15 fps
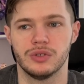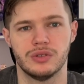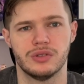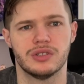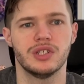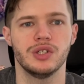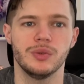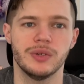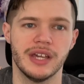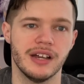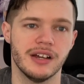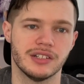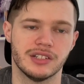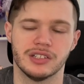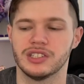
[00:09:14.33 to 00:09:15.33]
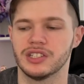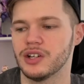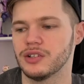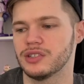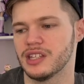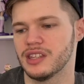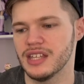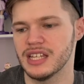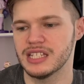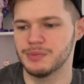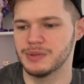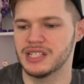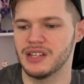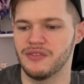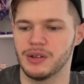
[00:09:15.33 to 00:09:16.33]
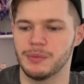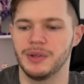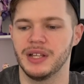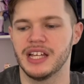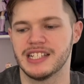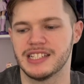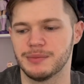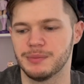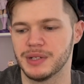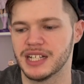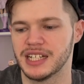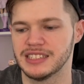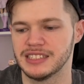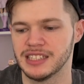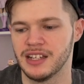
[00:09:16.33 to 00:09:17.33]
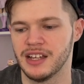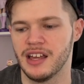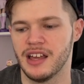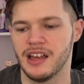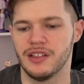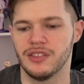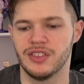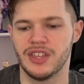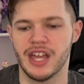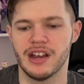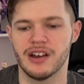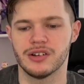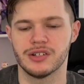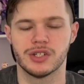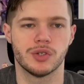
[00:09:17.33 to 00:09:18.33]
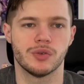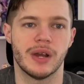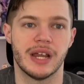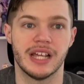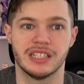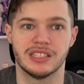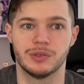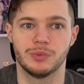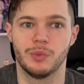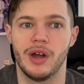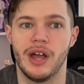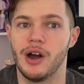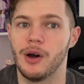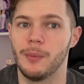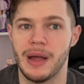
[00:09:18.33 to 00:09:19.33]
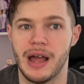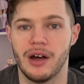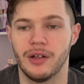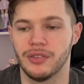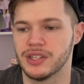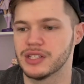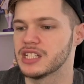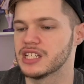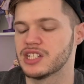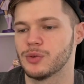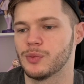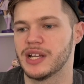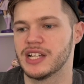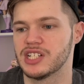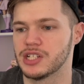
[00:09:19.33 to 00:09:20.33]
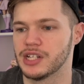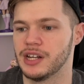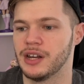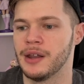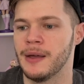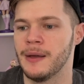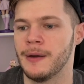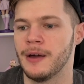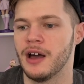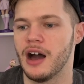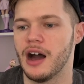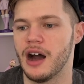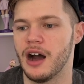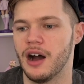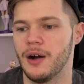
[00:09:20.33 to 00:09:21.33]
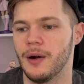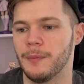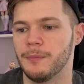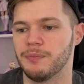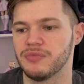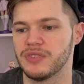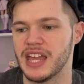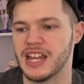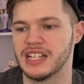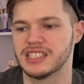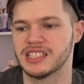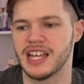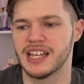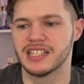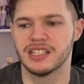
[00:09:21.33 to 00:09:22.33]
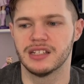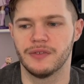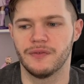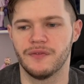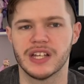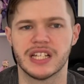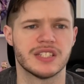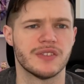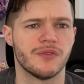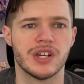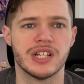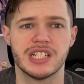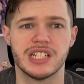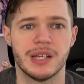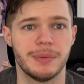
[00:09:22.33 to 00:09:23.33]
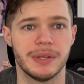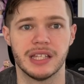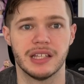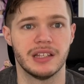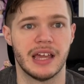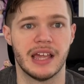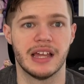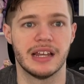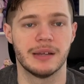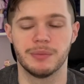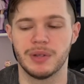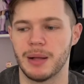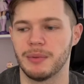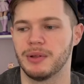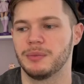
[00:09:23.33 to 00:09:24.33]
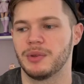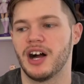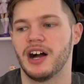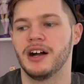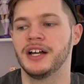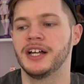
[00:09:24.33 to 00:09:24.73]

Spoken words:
two characters to go to this specific place, because their traits will help out the situation. And it's like to fix friendship in the land and blah, blah, blah.